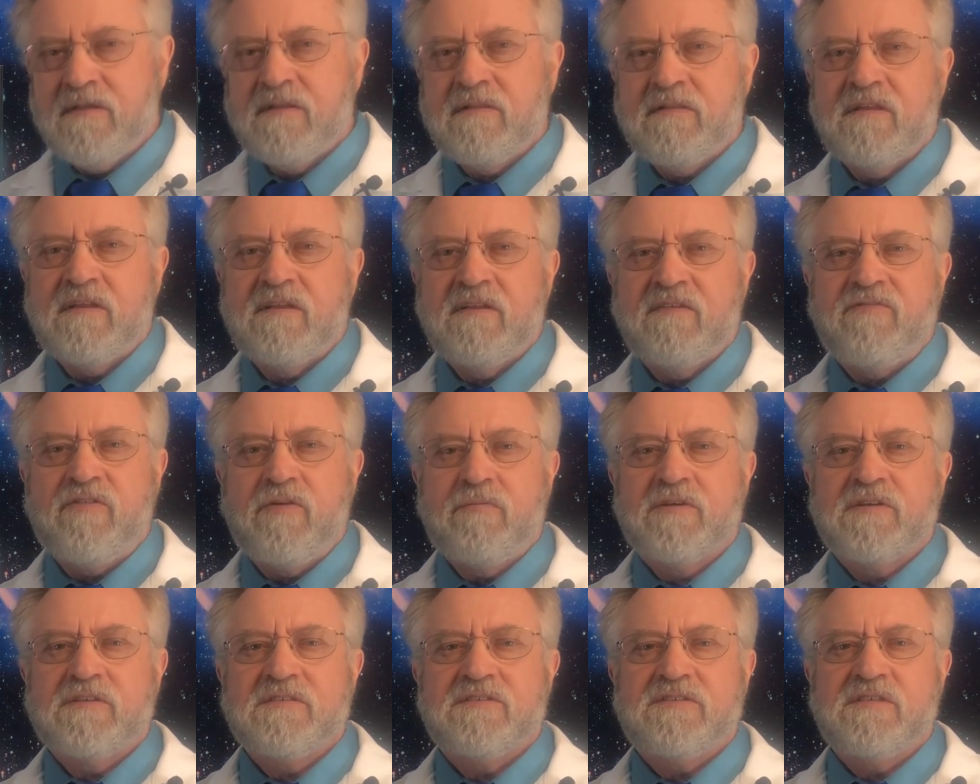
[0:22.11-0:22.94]
that if you
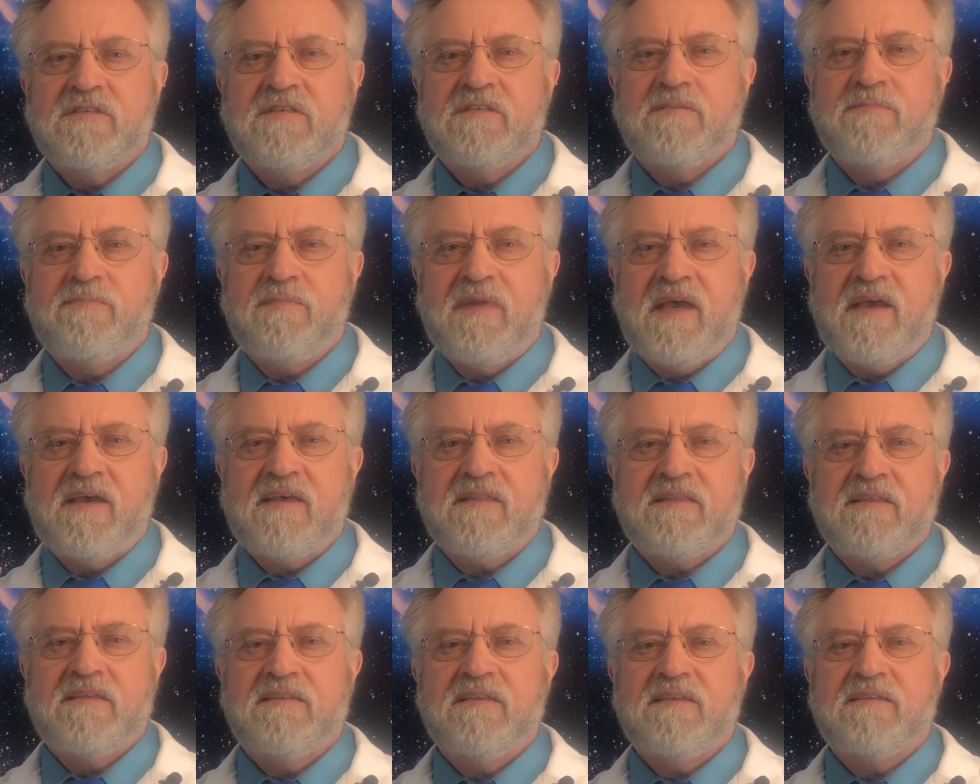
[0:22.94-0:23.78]
want to see the
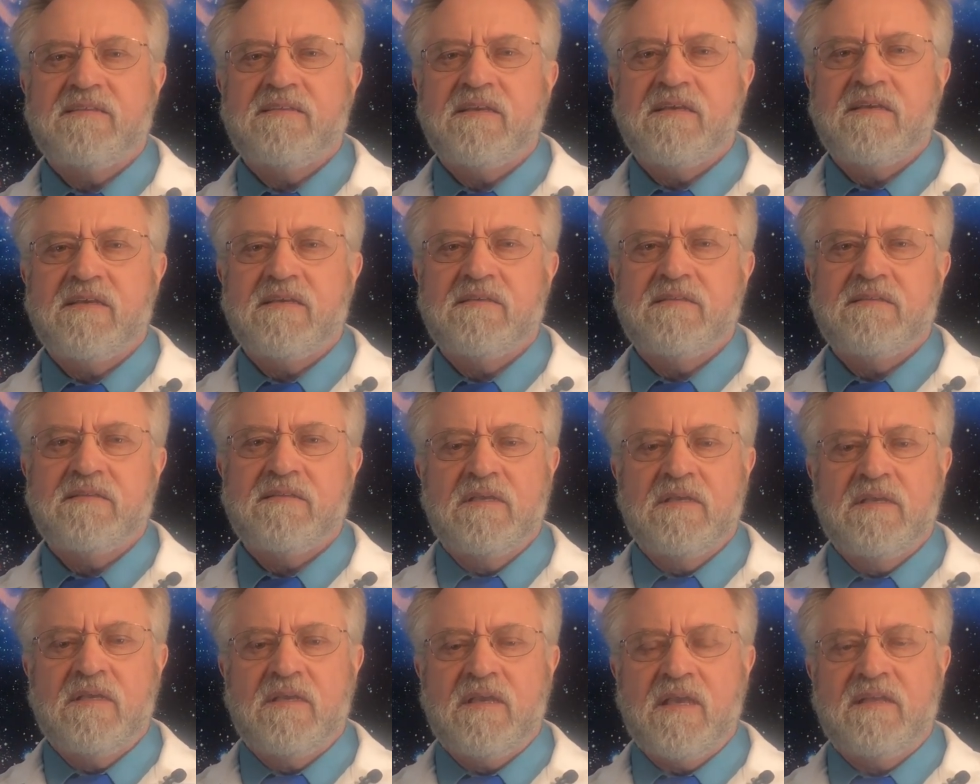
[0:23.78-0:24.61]
math in detail
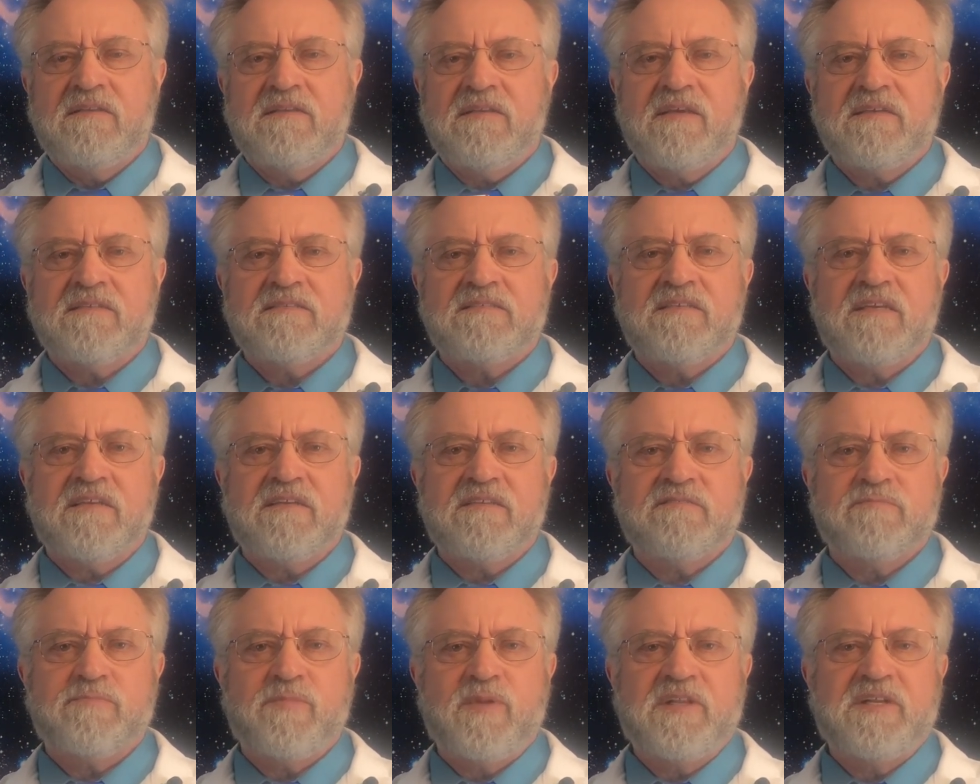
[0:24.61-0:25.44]
and text
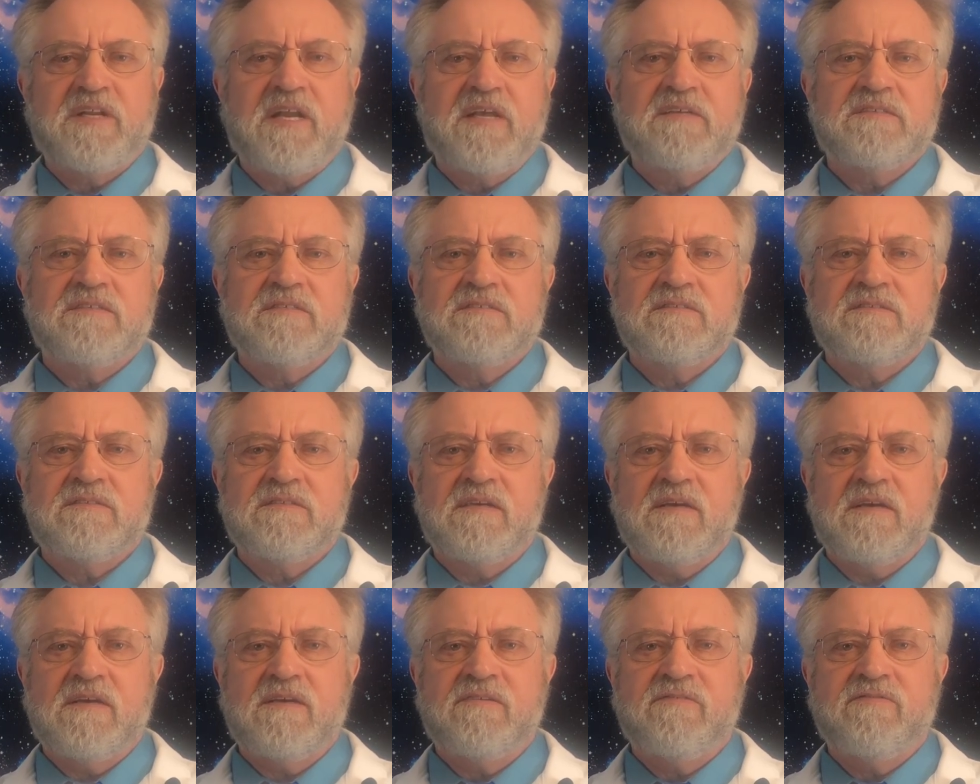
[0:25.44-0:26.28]
explanations
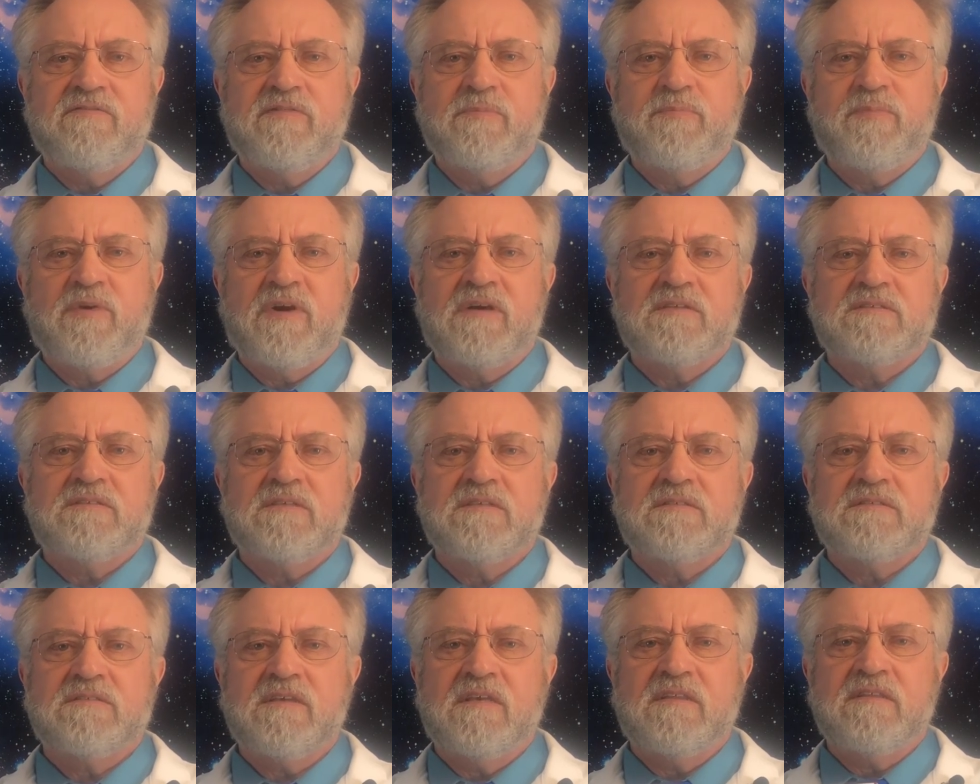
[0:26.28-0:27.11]
of the
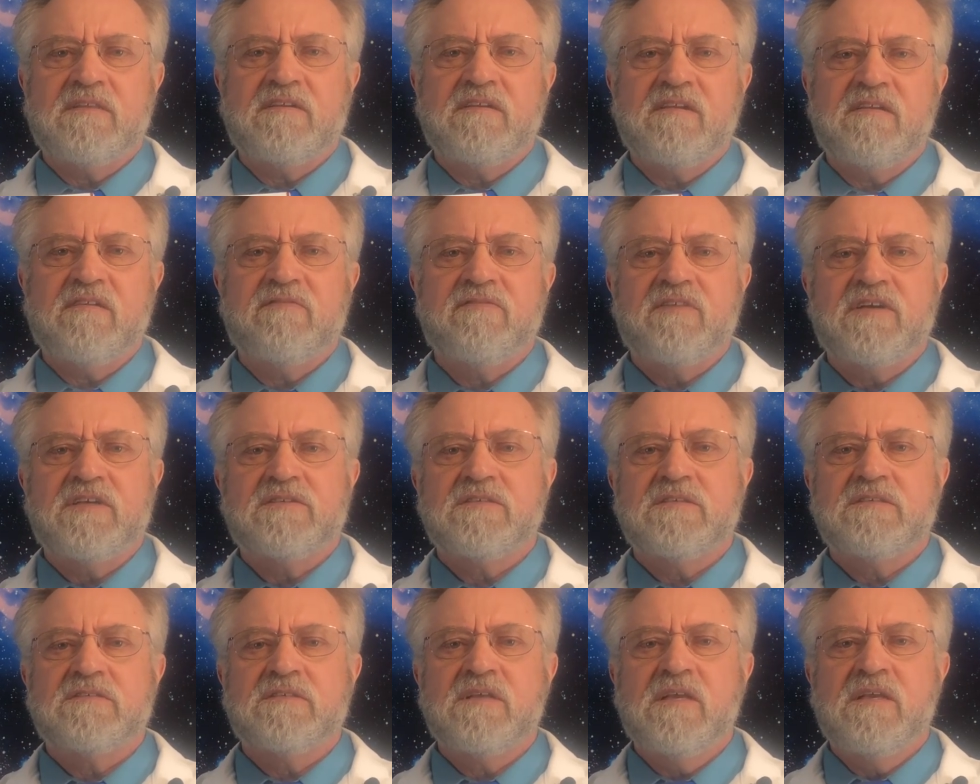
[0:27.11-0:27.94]
process and the
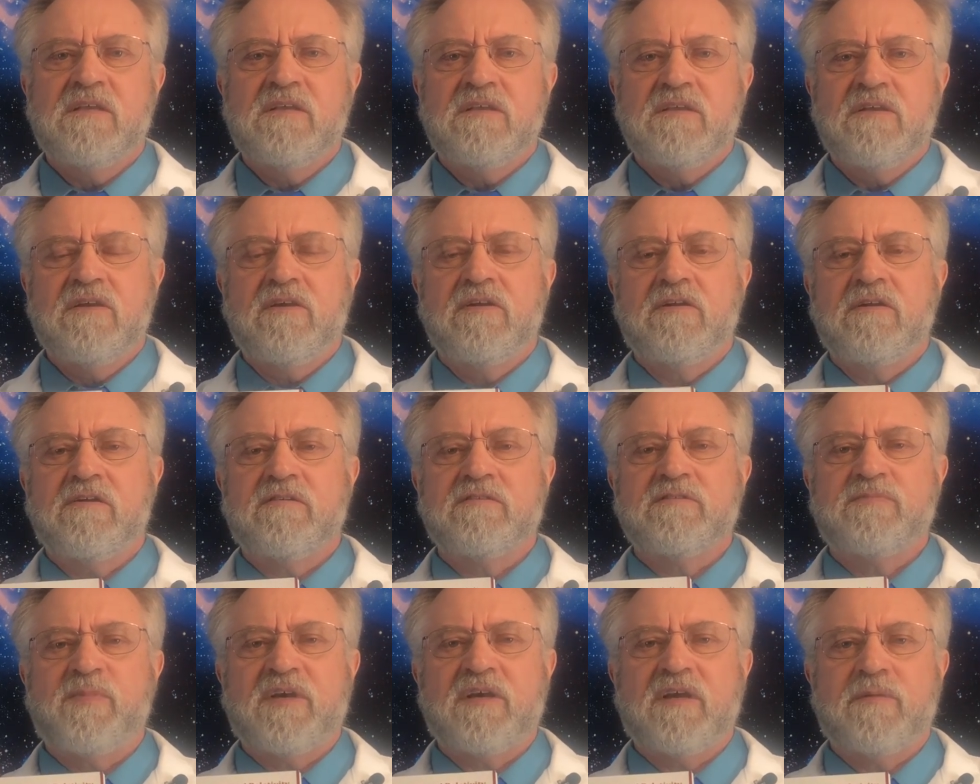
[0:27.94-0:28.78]
derivations, you can
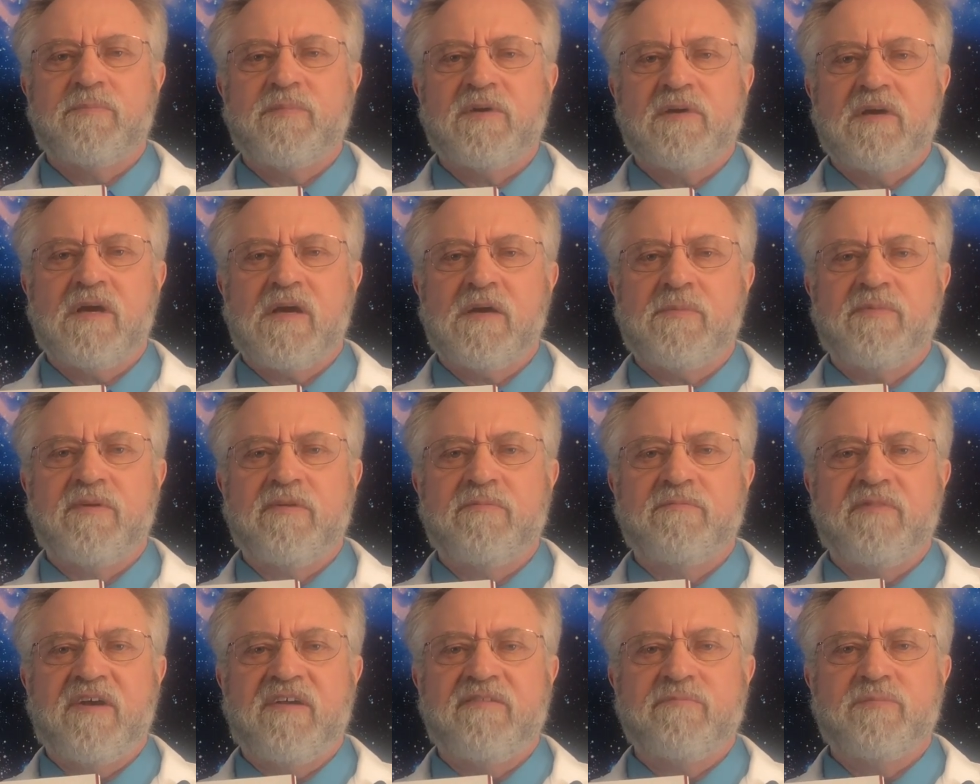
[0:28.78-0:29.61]
always pick up a copy of
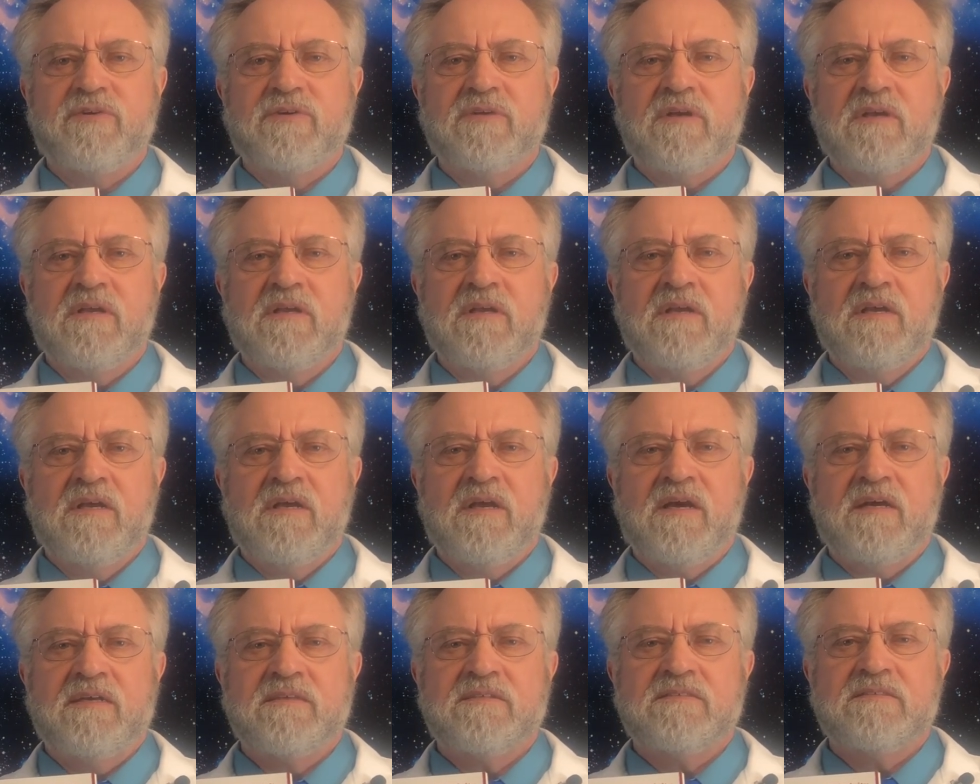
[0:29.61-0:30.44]
my book,
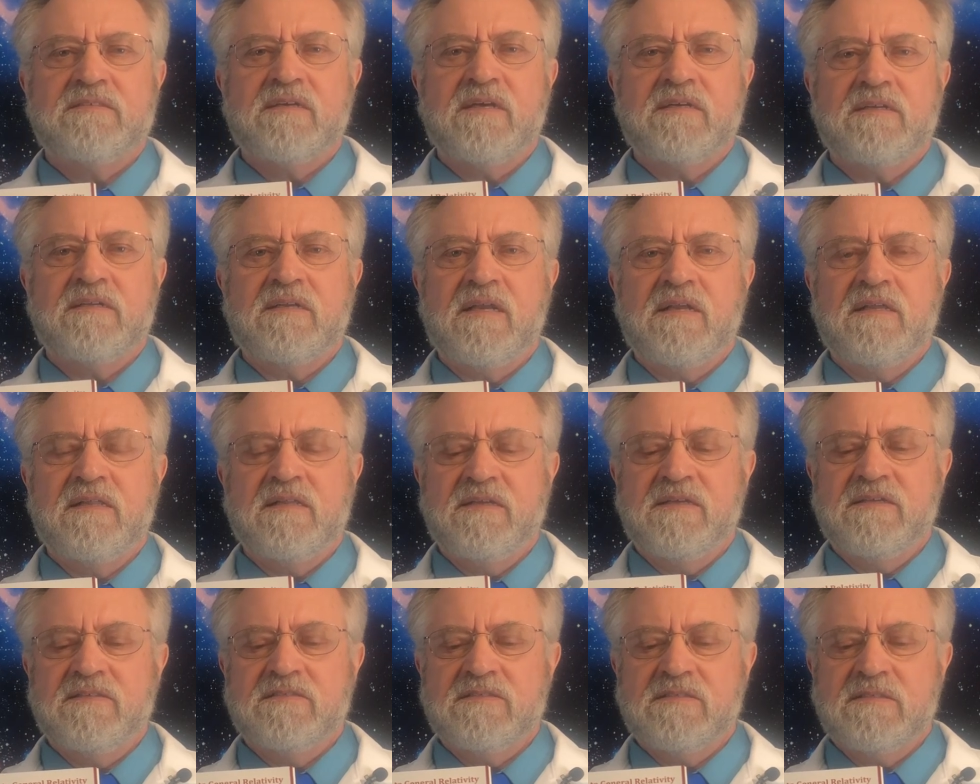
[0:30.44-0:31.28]
Einstein and
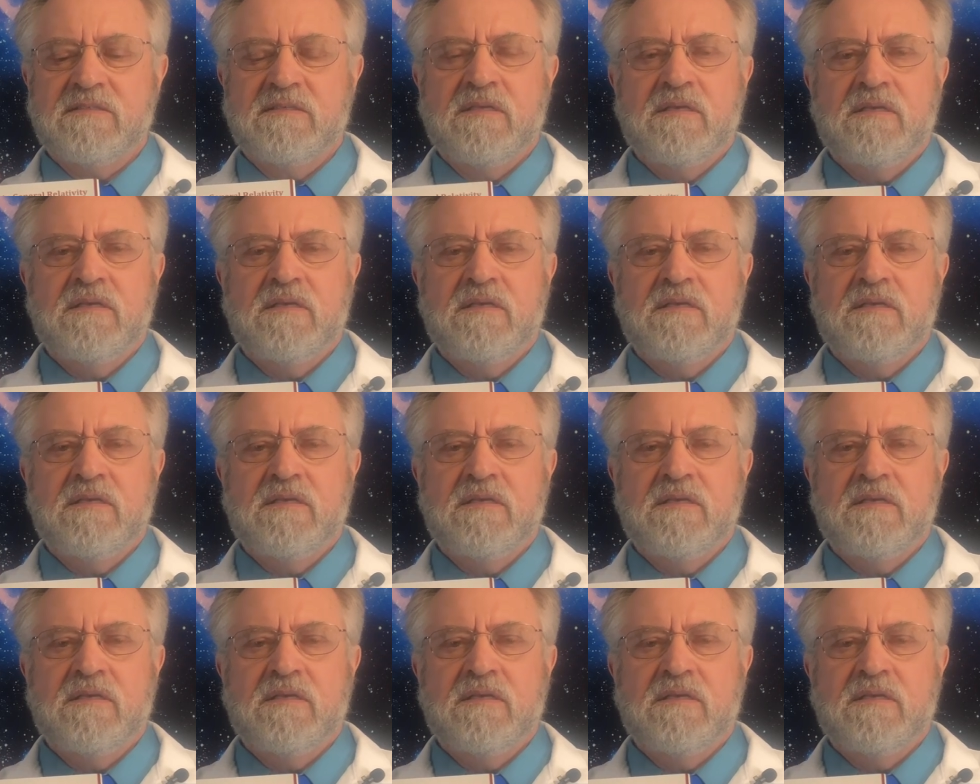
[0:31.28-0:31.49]
Aliens.